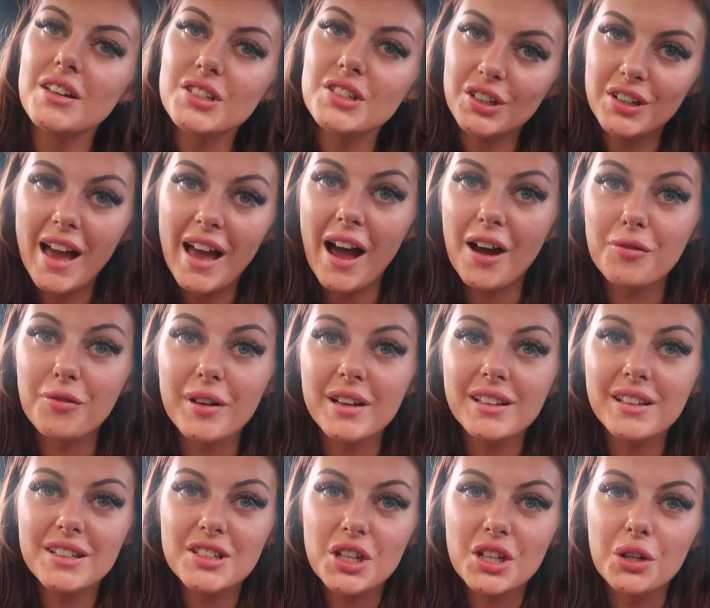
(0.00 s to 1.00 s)
So yeah, I
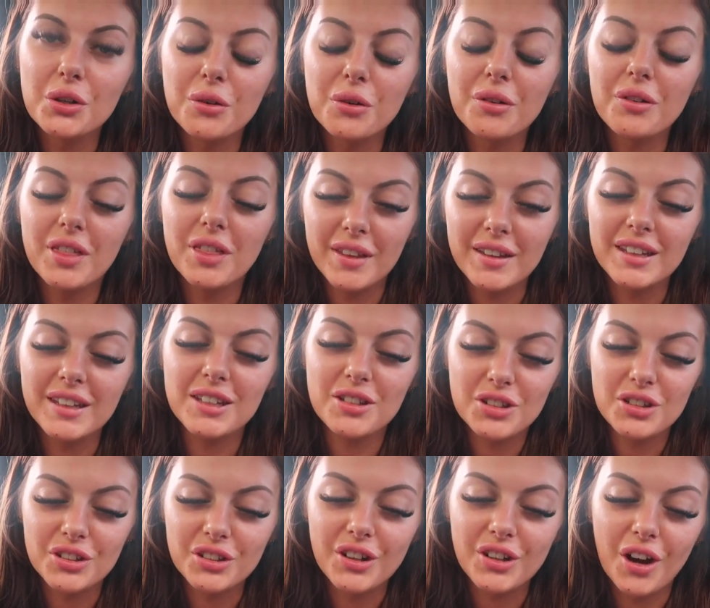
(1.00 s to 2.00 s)
really do think you
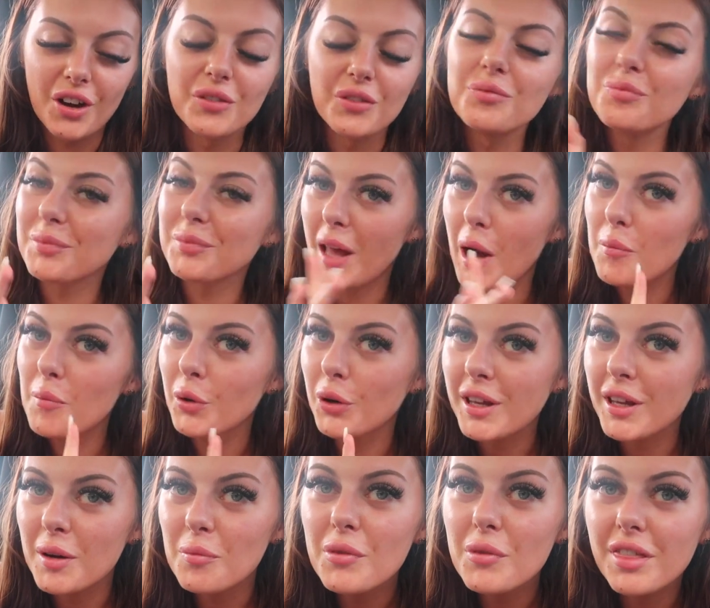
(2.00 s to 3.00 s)
should go and
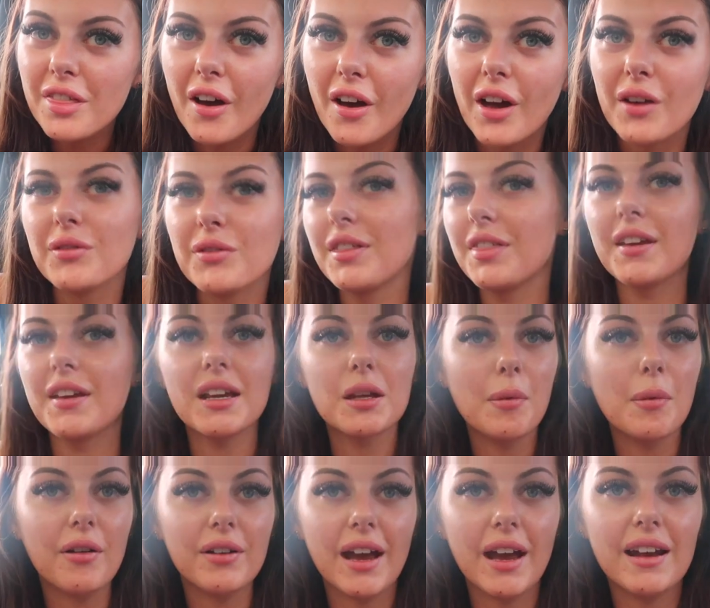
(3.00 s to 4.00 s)
book in with her. If you're
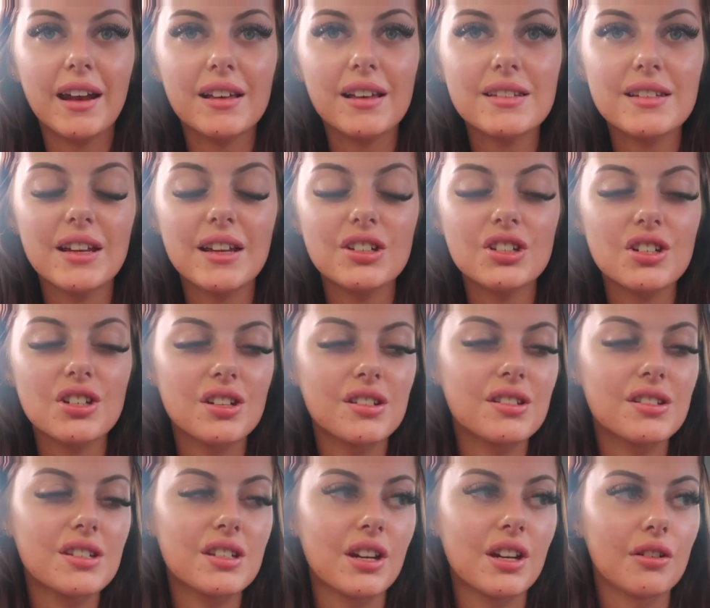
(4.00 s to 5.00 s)
thinking about getting
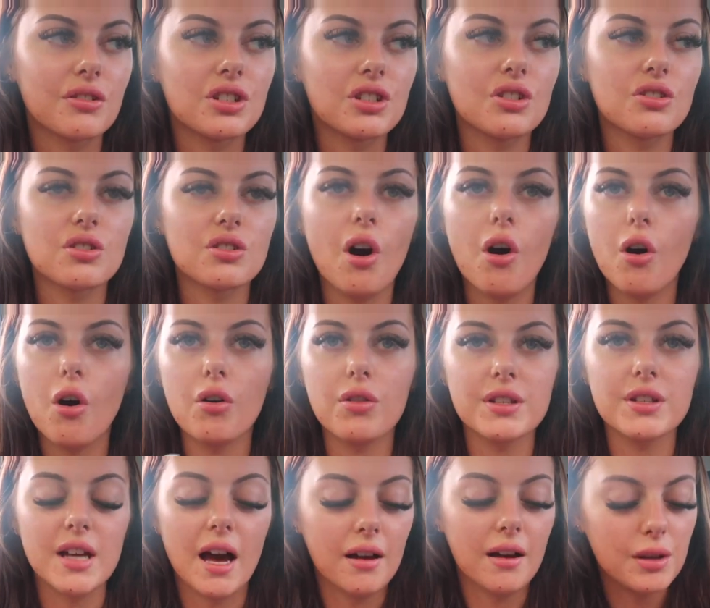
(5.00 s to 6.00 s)
extensions, you know, she does all
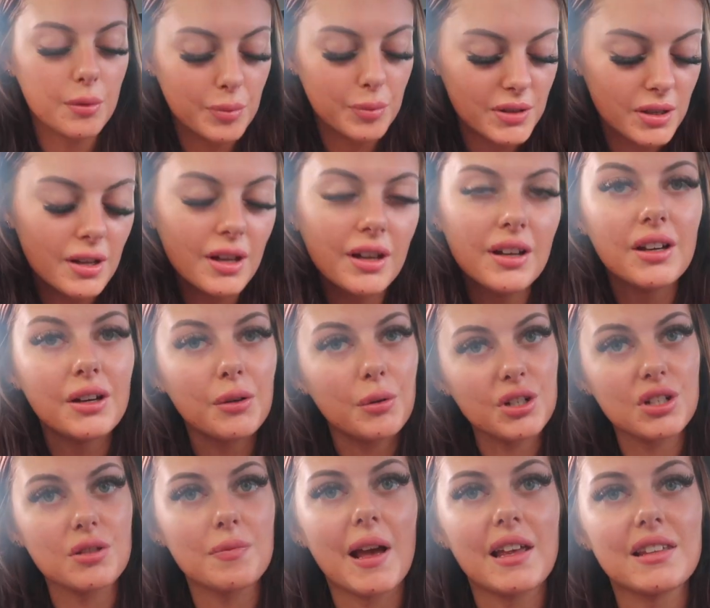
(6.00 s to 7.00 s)
the types,
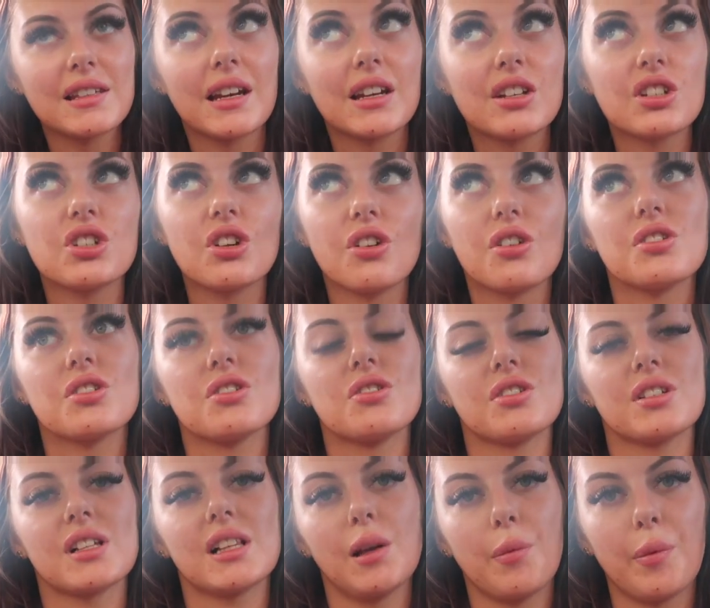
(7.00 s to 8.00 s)
which is amazing. And she also
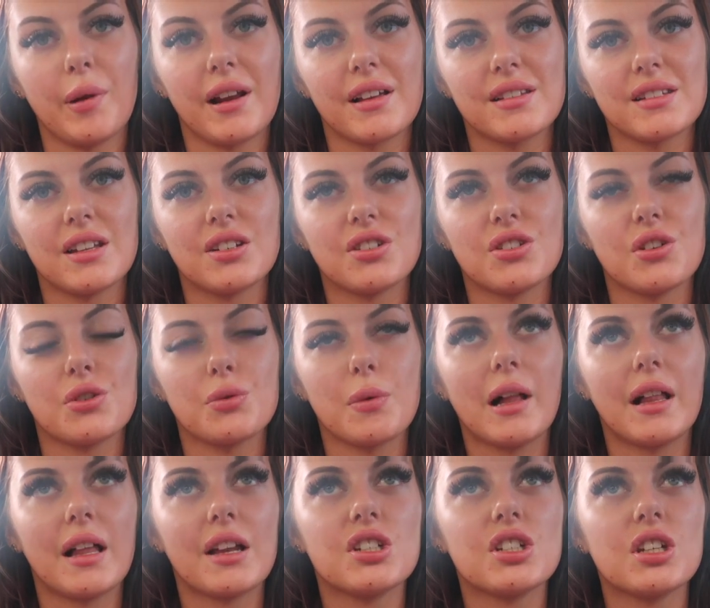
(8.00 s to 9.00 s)
does clip-in extensions as
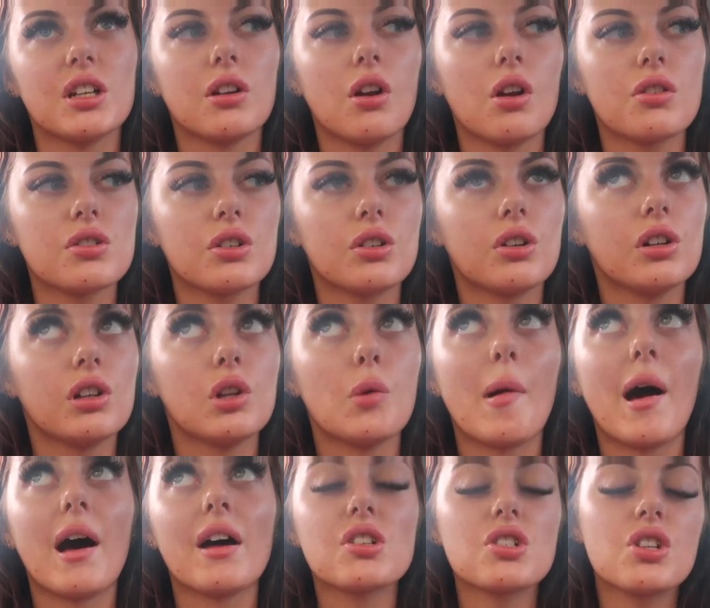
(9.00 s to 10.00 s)
well. And she can also color
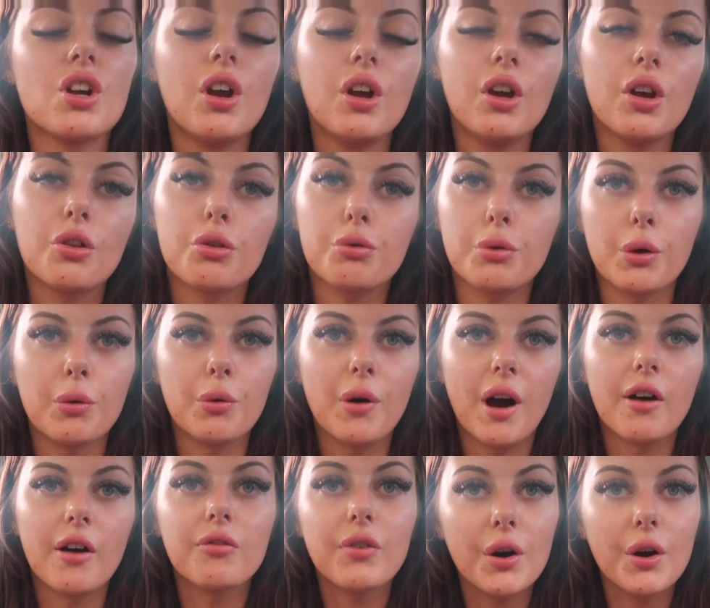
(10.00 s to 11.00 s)
match through
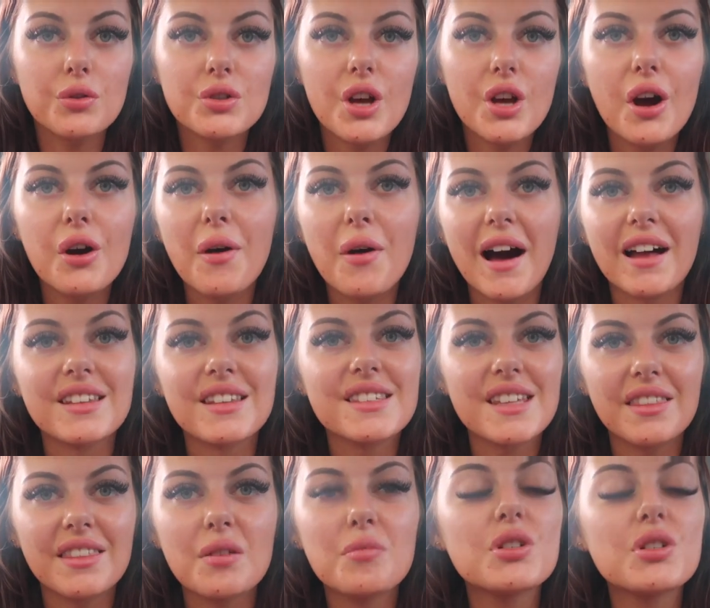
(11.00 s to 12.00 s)
a photo and
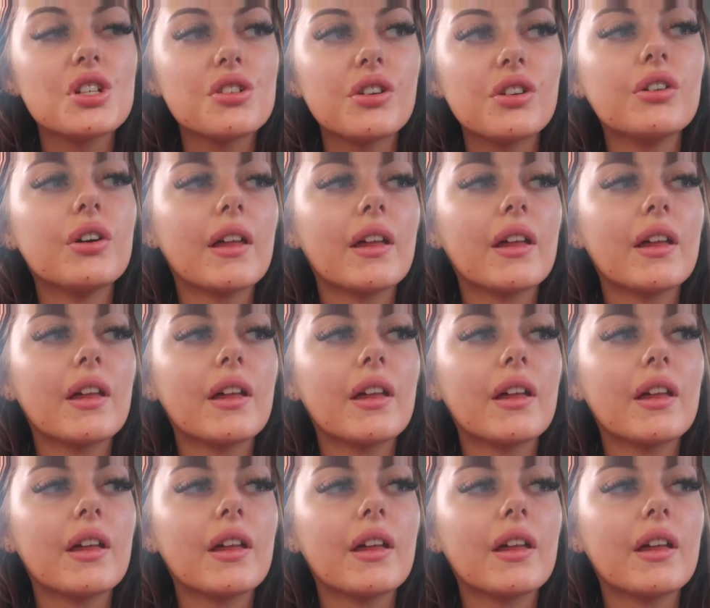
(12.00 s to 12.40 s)
send them to you.